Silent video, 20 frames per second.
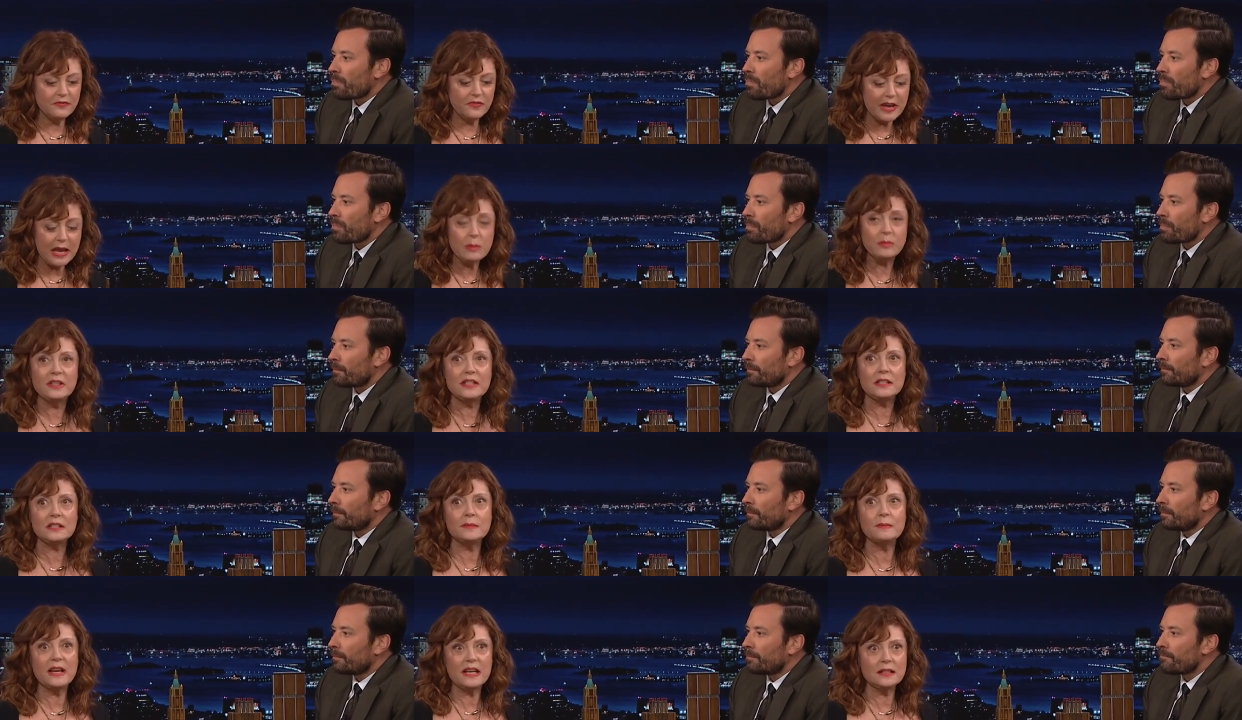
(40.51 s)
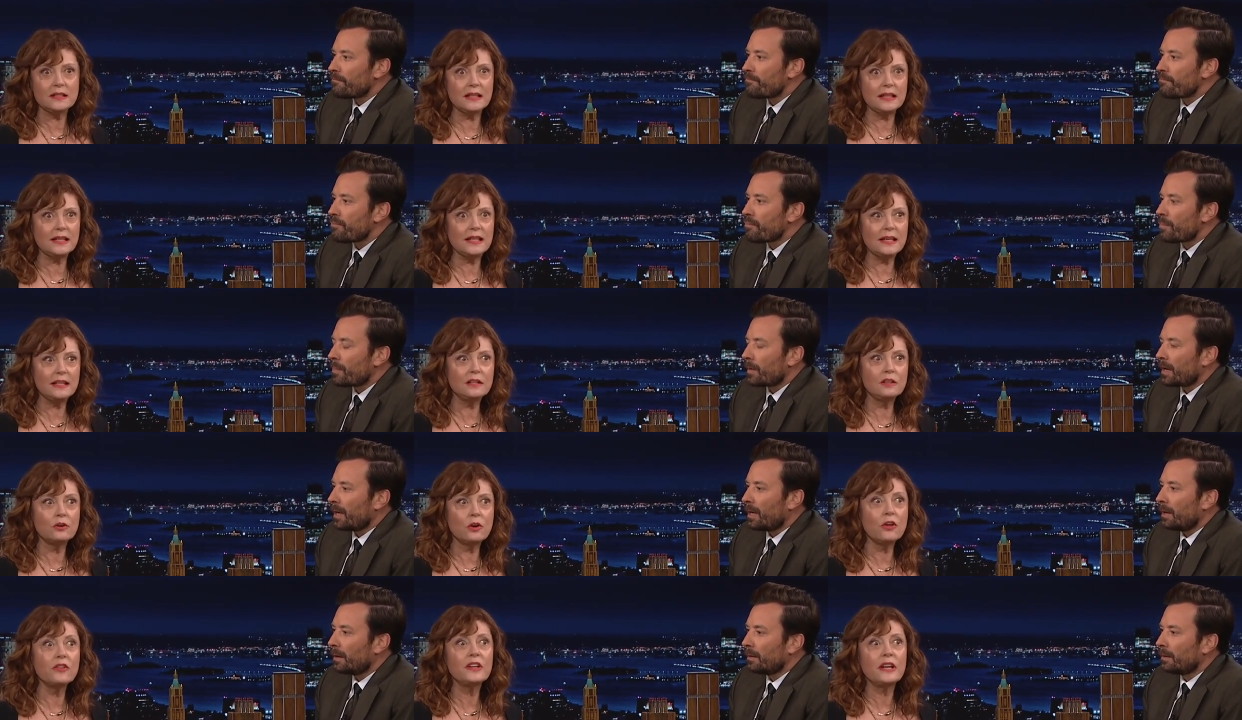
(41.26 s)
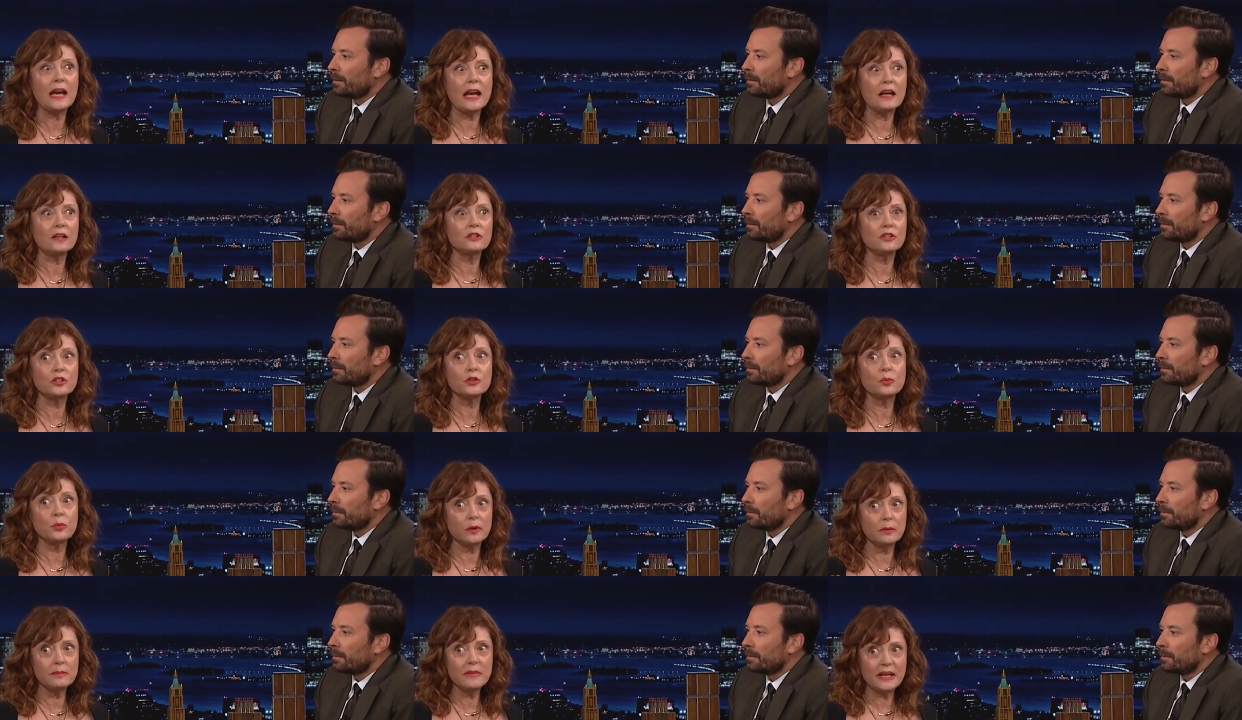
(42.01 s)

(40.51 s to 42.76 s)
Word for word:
Speaker 1: family is Mexican and all the actors were